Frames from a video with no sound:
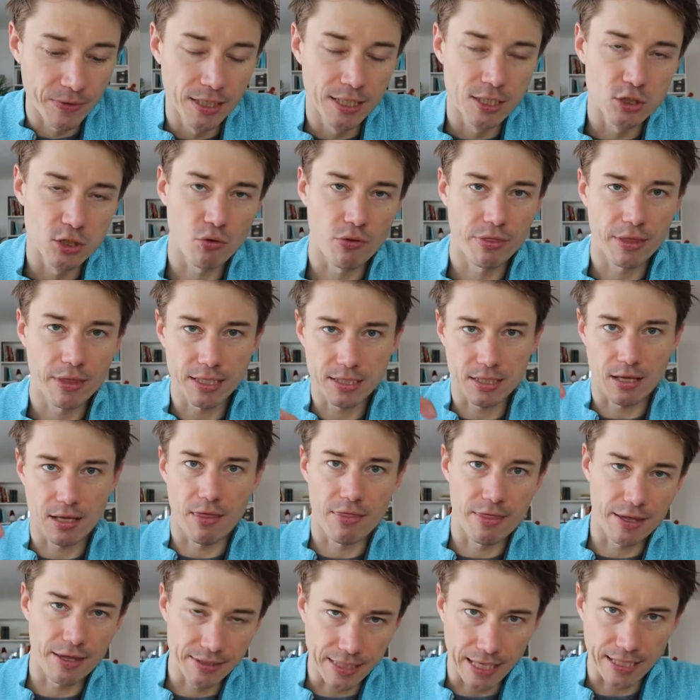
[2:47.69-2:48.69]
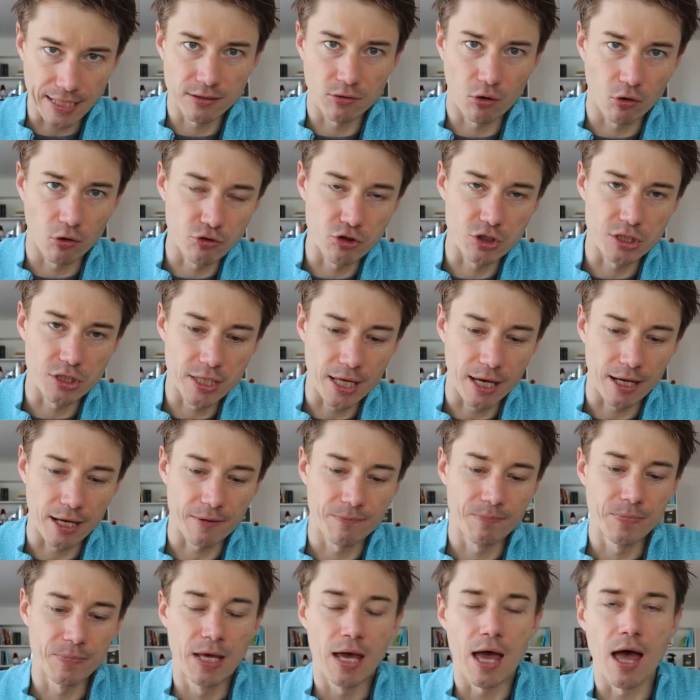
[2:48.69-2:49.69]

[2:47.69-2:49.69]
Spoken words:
So that's the technology stack.